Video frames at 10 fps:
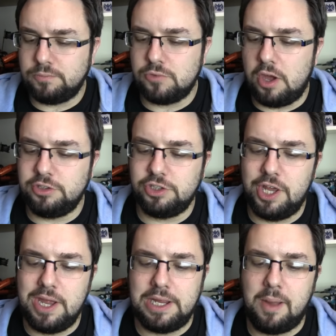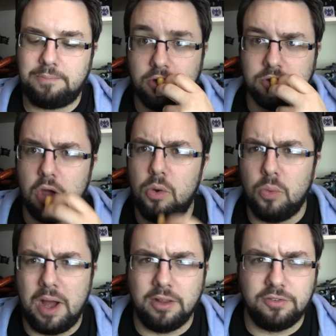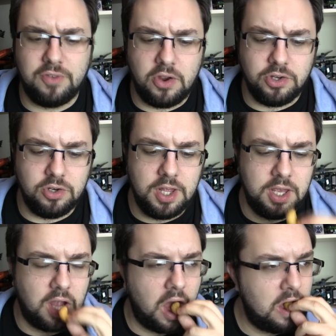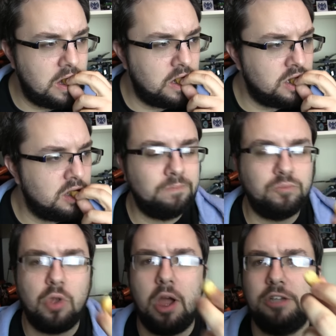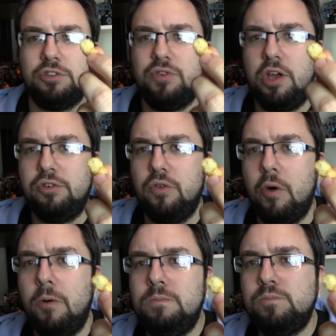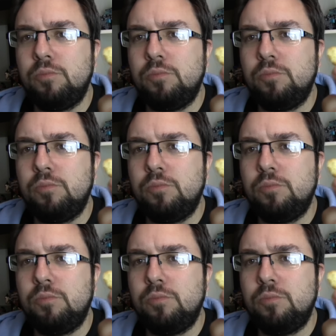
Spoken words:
I see. Oh wow, that's very unique. Okay, so first of all,